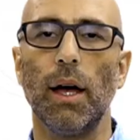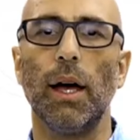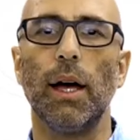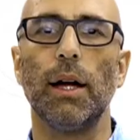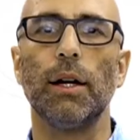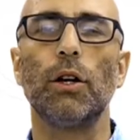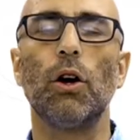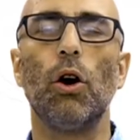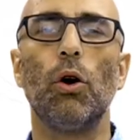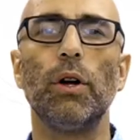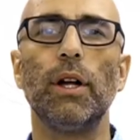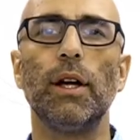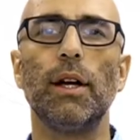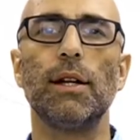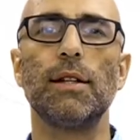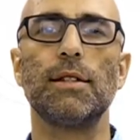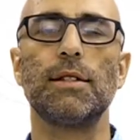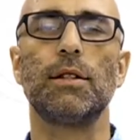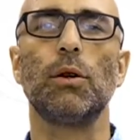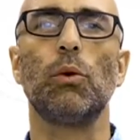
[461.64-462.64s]
Encoding
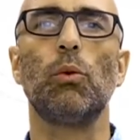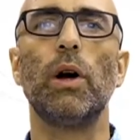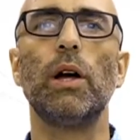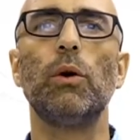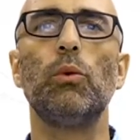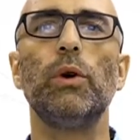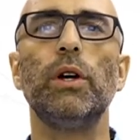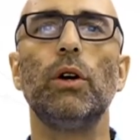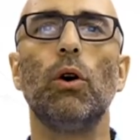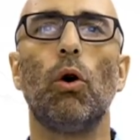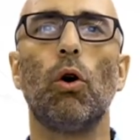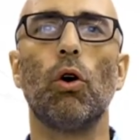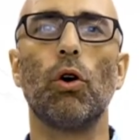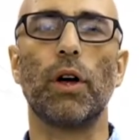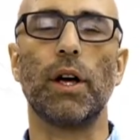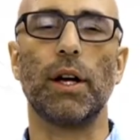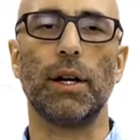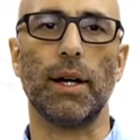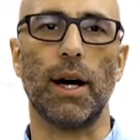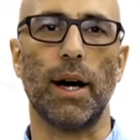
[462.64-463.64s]
is the way we
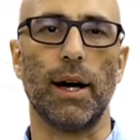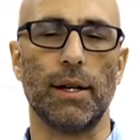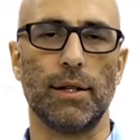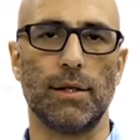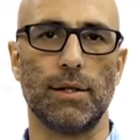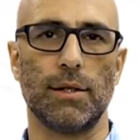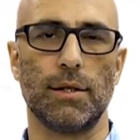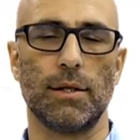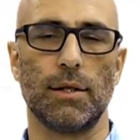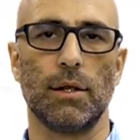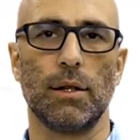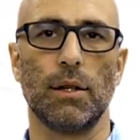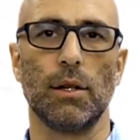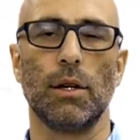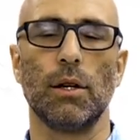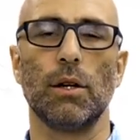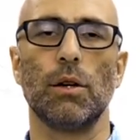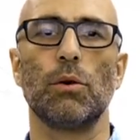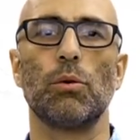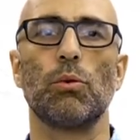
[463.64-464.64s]
organize,
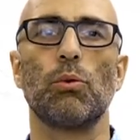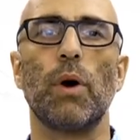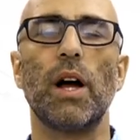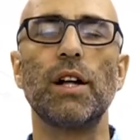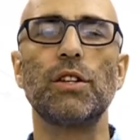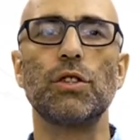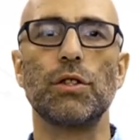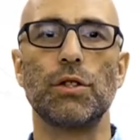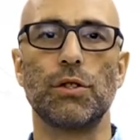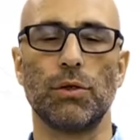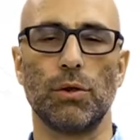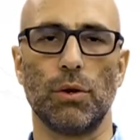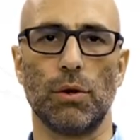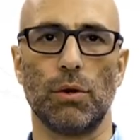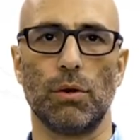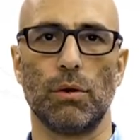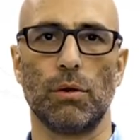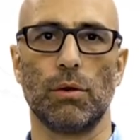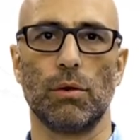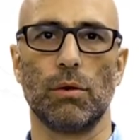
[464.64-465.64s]
register
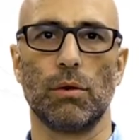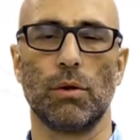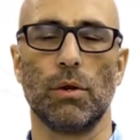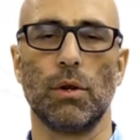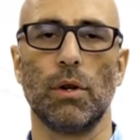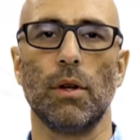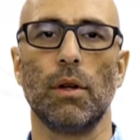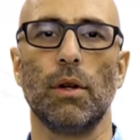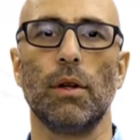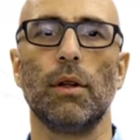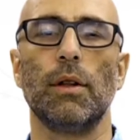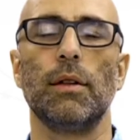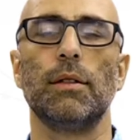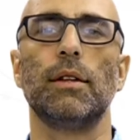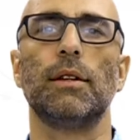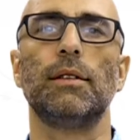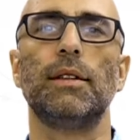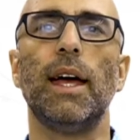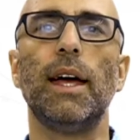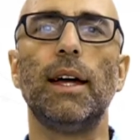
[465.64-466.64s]

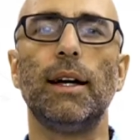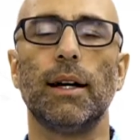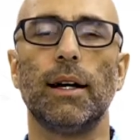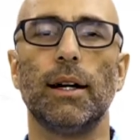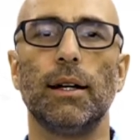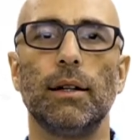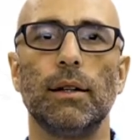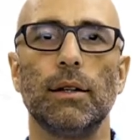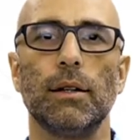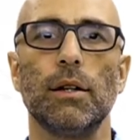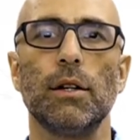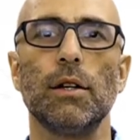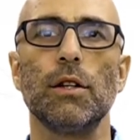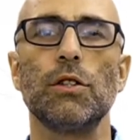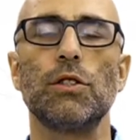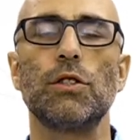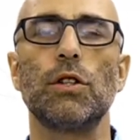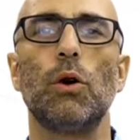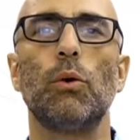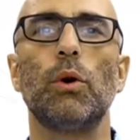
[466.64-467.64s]
the data
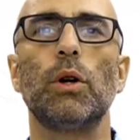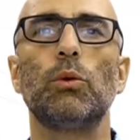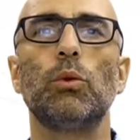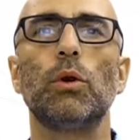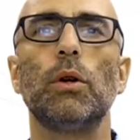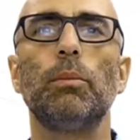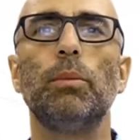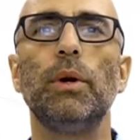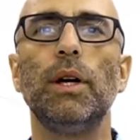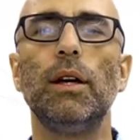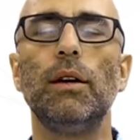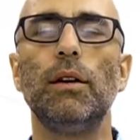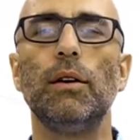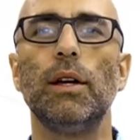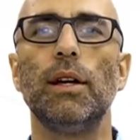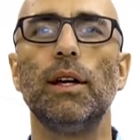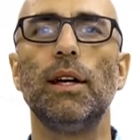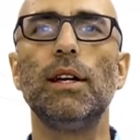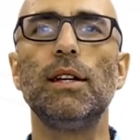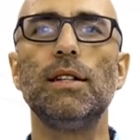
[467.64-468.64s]
so it will be
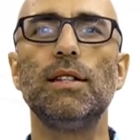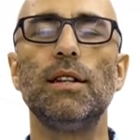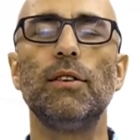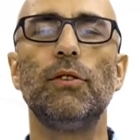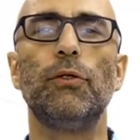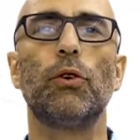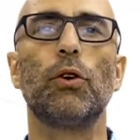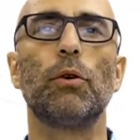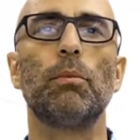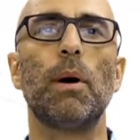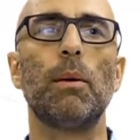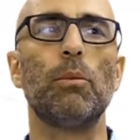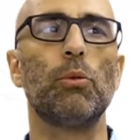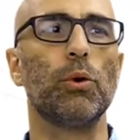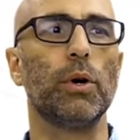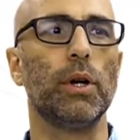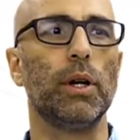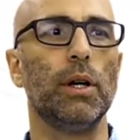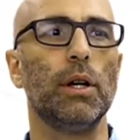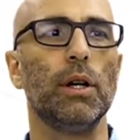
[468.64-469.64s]
easy for
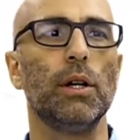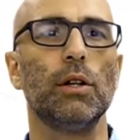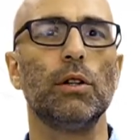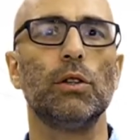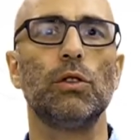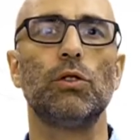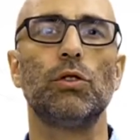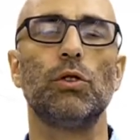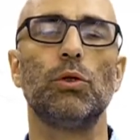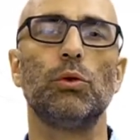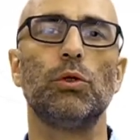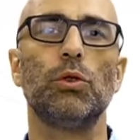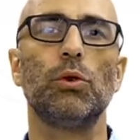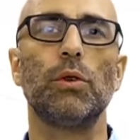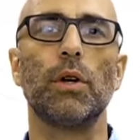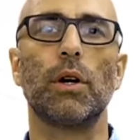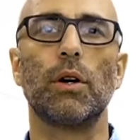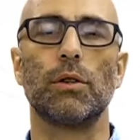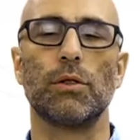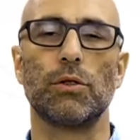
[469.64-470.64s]
memory to do
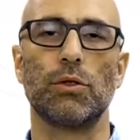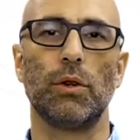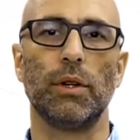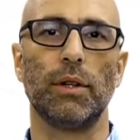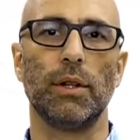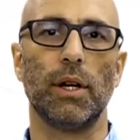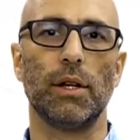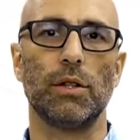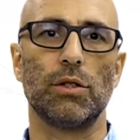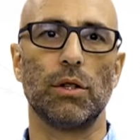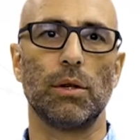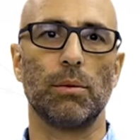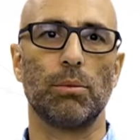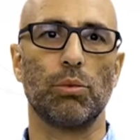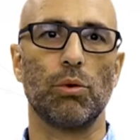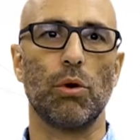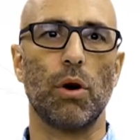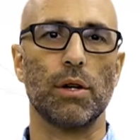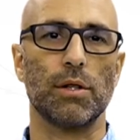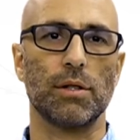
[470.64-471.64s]
the consolidation
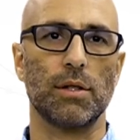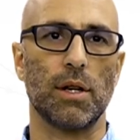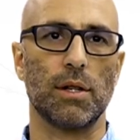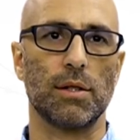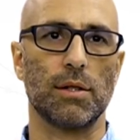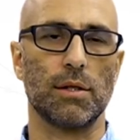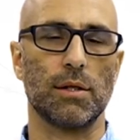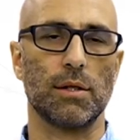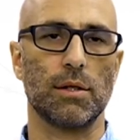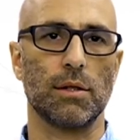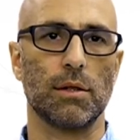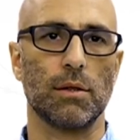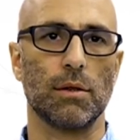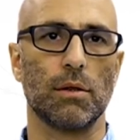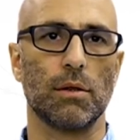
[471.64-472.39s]
process.